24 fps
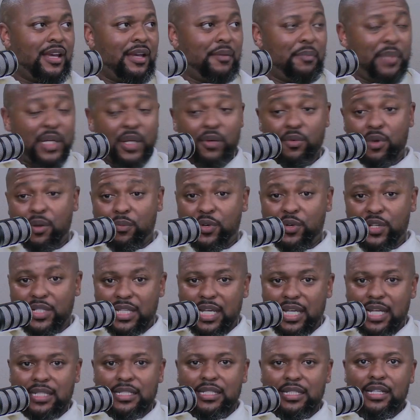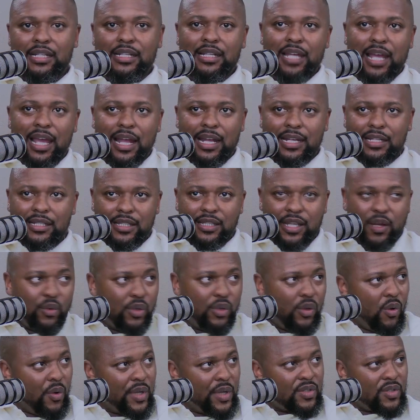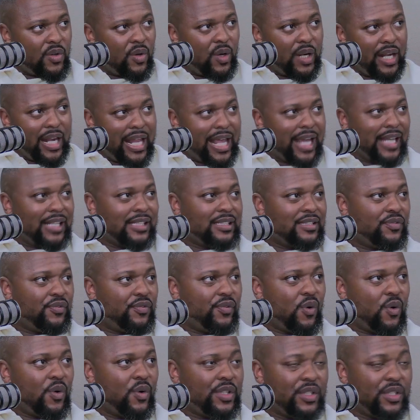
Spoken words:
be represented, and they will always collect for,